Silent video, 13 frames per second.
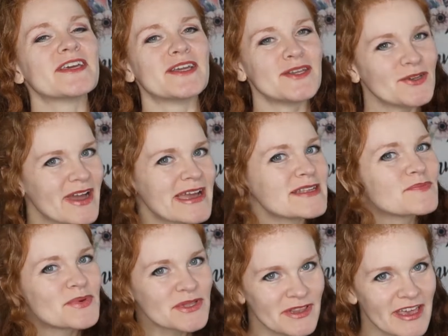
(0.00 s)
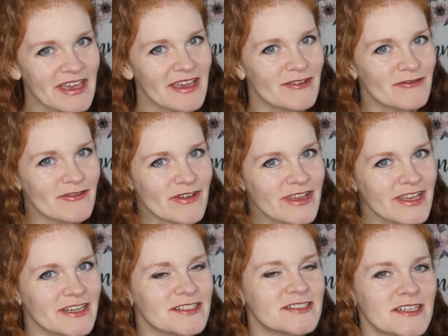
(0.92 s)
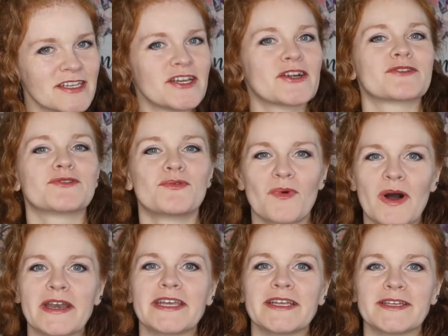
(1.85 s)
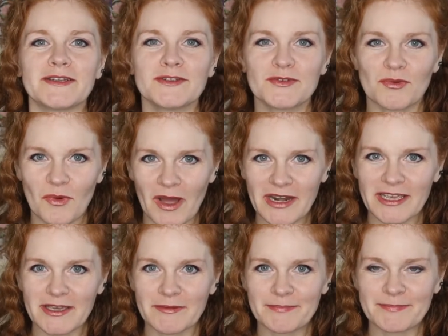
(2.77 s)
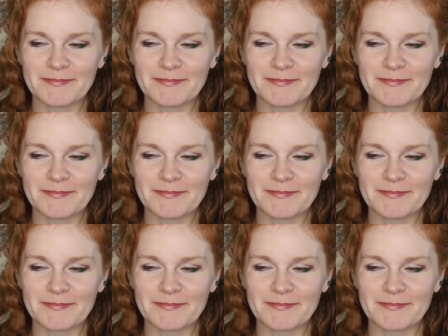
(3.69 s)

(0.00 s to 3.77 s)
Can you guys believe it is the year 2020?